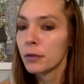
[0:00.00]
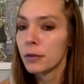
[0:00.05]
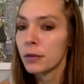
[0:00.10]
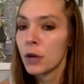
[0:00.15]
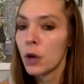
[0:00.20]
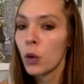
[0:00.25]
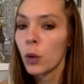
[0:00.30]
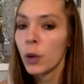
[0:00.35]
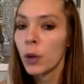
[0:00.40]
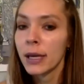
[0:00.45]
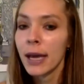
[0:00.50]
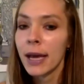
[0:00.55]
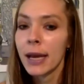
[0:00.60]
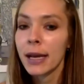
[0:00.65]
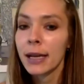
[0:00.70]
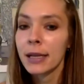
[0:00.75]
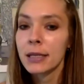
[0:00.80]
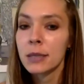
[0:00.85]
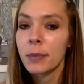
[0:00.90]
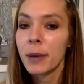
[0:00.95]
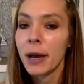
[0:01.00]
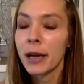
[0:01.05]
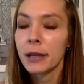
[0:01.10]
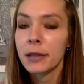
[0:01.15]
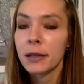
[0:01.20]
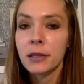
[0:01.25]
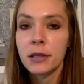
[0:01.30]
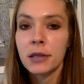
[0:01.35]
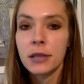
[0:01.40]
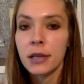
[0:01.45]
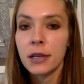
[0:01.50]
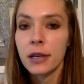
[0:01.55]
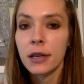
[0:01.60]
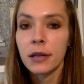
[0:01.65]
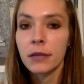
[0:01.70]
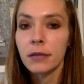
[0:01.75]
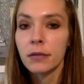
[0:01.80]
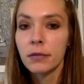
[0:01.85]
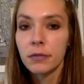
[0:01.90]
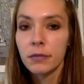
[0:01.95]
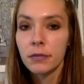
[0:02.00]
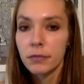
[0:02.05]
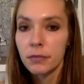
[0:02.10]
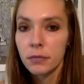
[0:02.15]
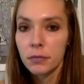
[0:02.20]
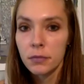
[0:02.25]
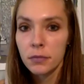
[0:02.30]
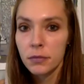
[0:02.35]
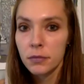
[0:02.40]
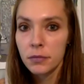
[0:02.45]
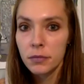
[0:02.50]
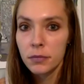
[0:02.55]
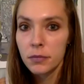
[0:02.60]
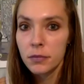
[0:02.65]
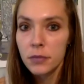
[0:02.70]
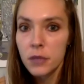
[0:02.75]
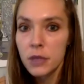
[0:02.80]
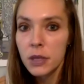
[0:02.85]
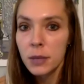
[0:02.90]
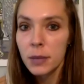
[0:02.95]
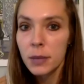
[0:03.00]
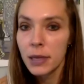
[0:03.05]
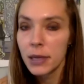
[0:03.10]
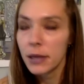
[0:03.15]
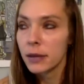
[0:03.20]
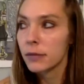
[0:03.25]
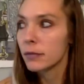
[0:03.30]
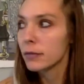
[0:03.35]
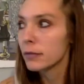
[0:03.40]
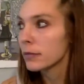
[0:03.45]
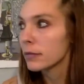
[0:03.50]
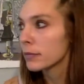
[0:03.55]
no one can expect to be